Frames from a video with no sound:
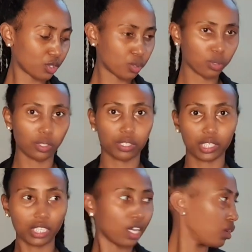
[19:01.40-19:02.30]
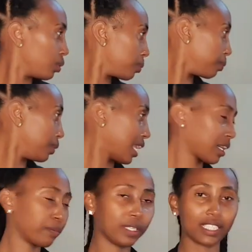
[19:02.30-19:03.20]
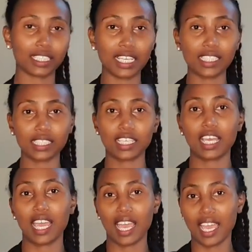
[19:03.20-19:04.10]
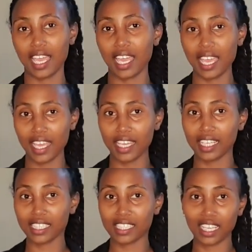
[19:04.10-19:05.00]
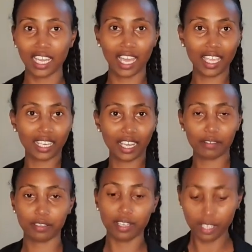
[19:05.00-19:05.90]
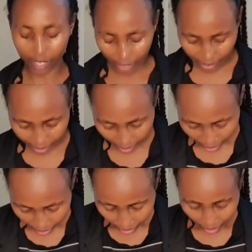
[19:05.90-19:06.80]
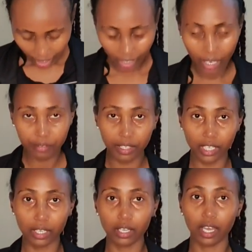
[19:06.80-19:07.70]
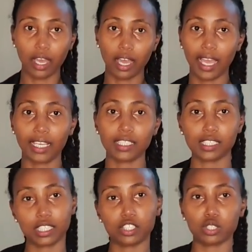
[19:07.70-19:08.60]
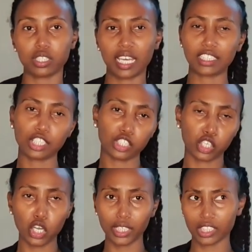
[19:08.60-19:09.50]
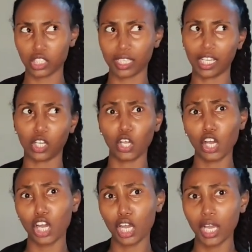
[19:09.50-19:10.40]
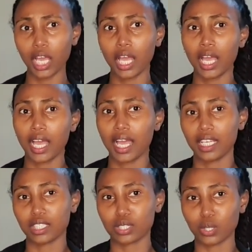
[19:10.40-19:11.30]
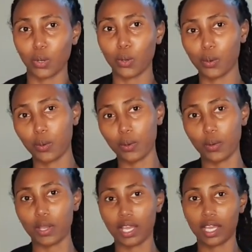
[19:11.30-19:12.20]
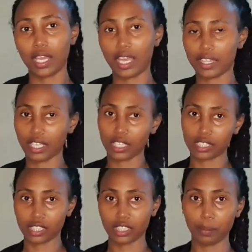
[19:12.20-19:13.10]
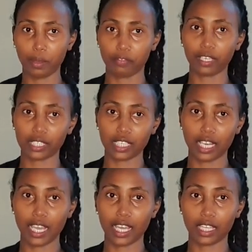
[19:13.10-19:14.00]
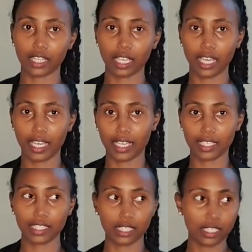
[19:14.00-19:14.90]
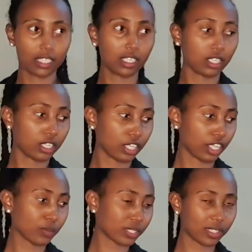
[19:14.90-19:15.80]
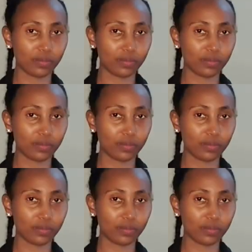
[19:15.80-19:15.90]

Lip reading: two or three now black blazers, and I love it. I love the height. It's not that short, it's not that long, so I think it's just the perfect length and cute.